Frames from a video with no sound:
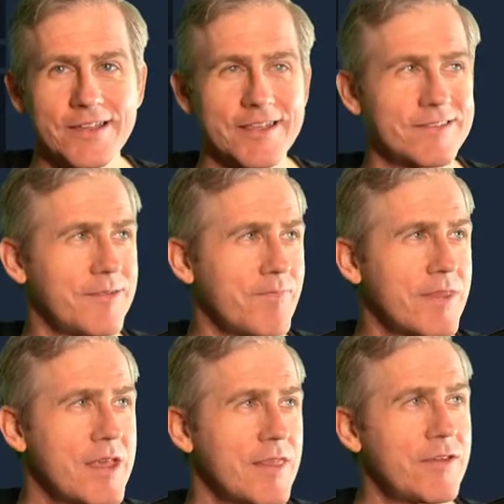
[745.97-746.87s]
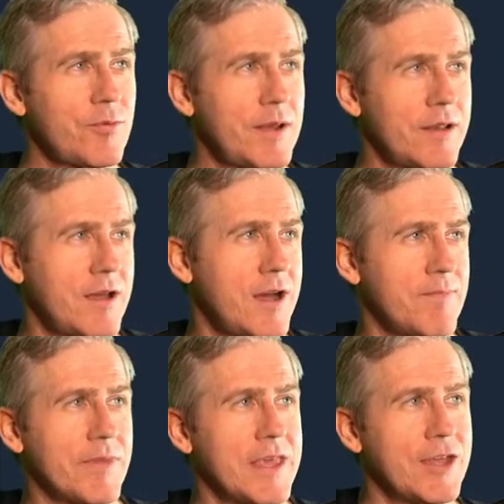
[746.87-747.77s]
at this. This is what,
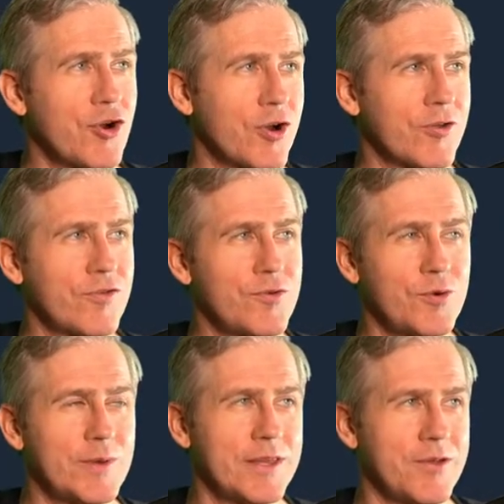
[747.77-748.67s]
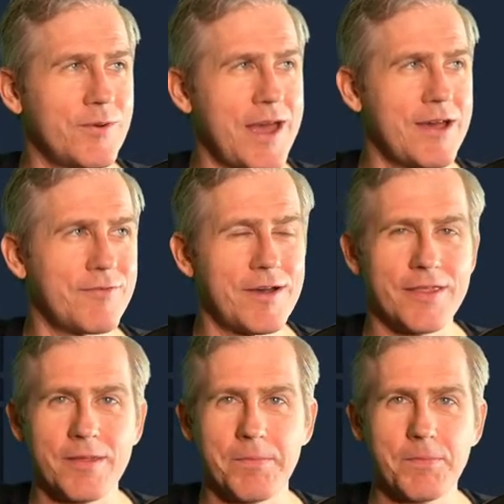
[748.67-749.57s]
in art school, when you have
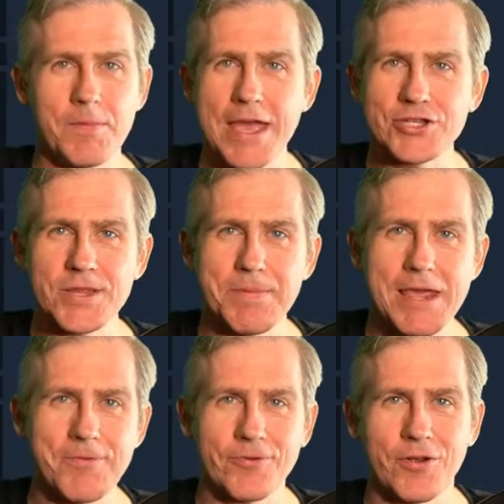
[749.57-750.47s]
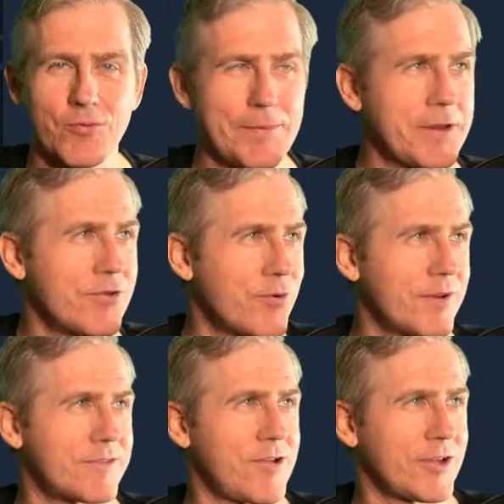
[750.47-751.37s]
the edge of the paper is all ripped and torn,
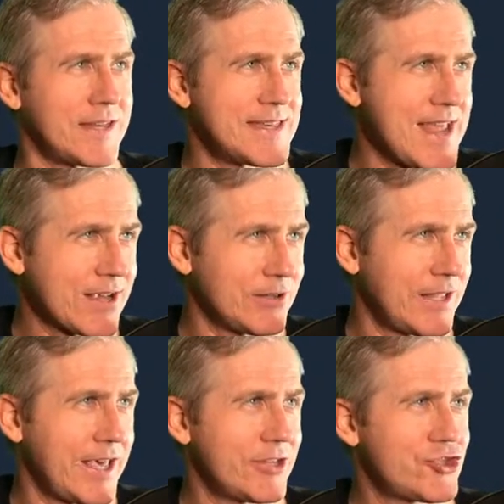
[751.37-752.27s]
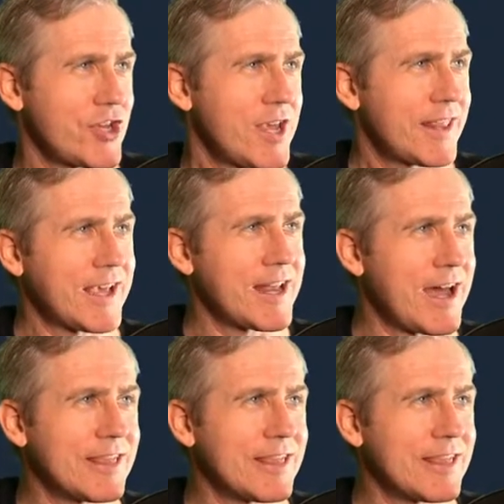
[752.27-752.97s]
it's called a deckled edge. I